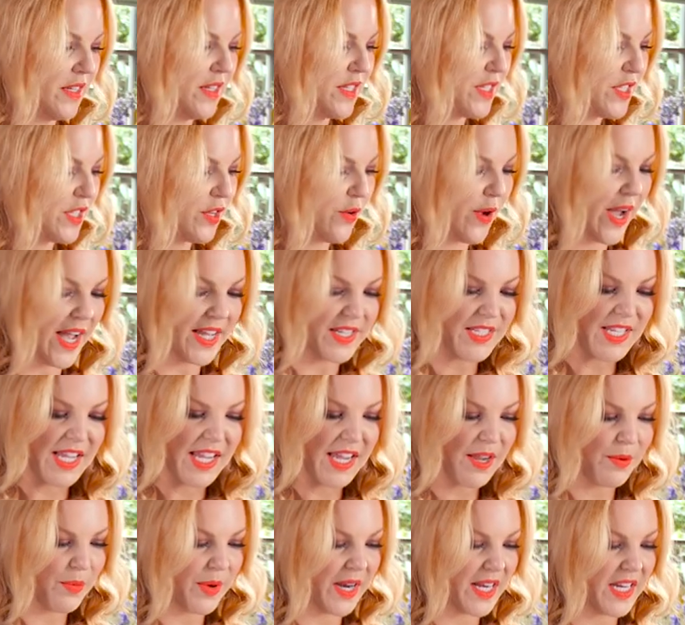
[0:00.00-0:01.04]
So as I
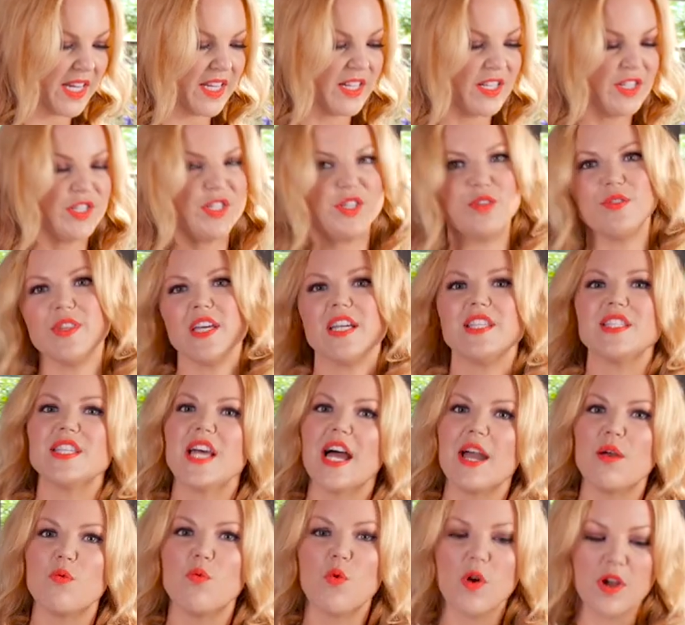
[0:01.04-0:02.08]
get ready to do this,
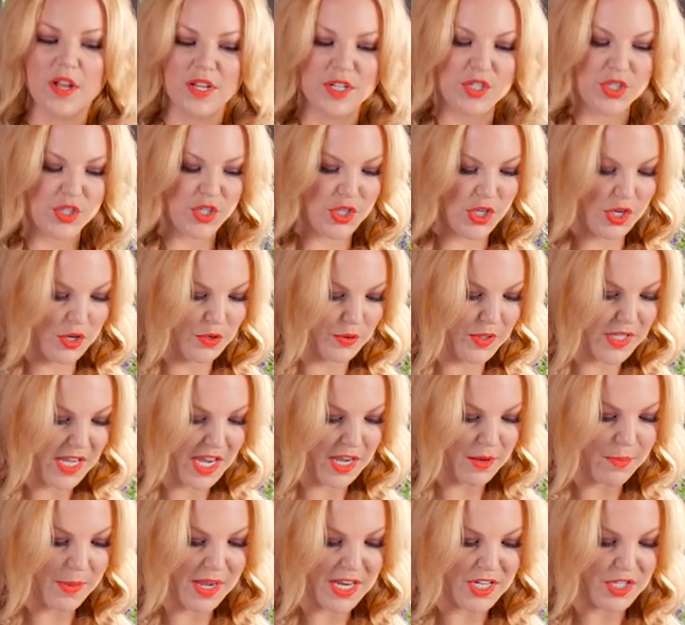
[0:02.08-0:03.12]
I want to
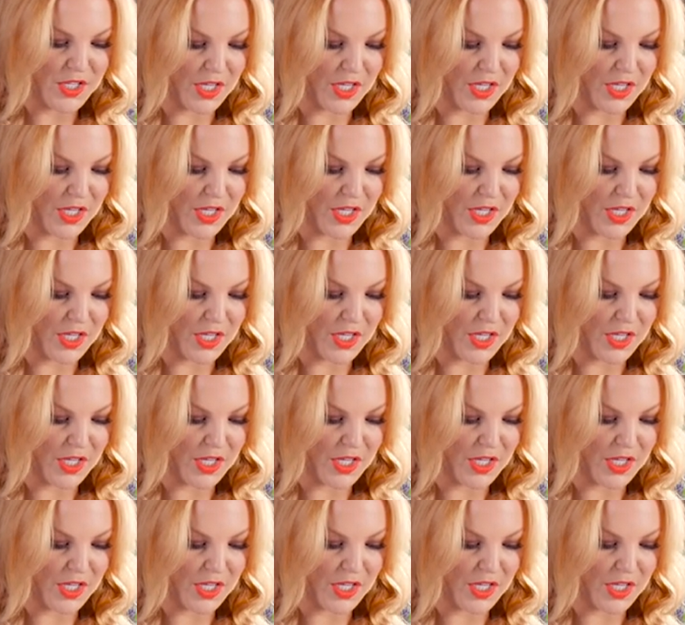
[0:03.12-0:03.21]
take my